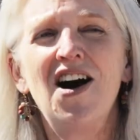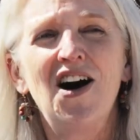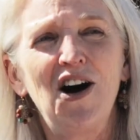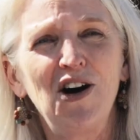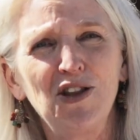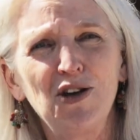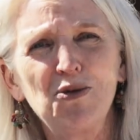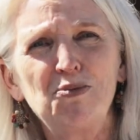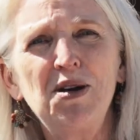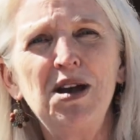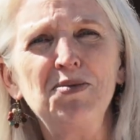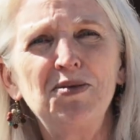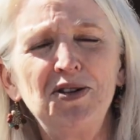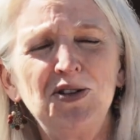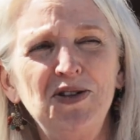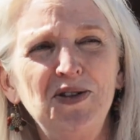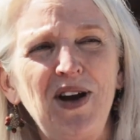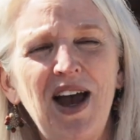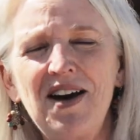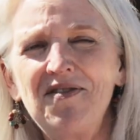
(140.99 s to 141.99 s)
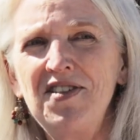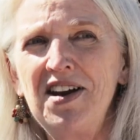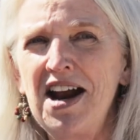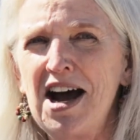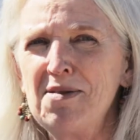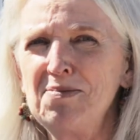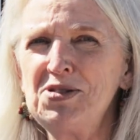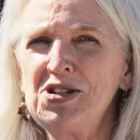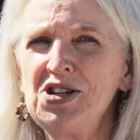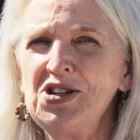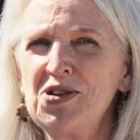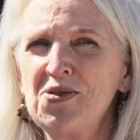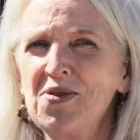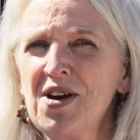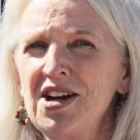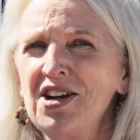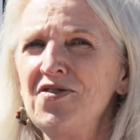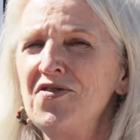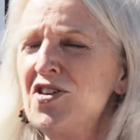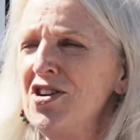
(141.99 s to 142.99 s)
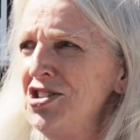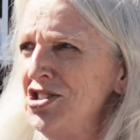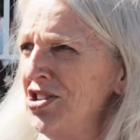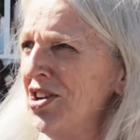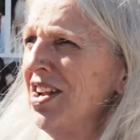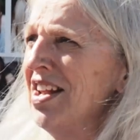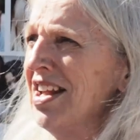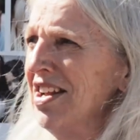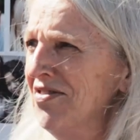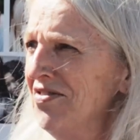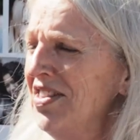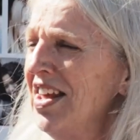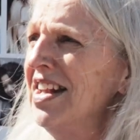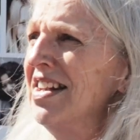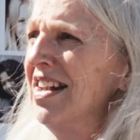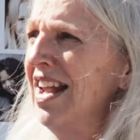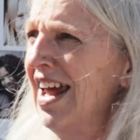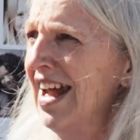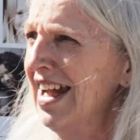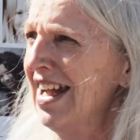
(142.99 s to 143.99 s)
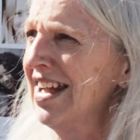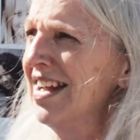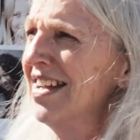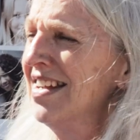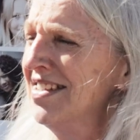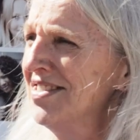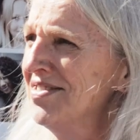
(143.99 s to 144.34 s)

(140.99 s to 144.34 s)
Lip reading: although people do have an option to run it virtually if they'd like.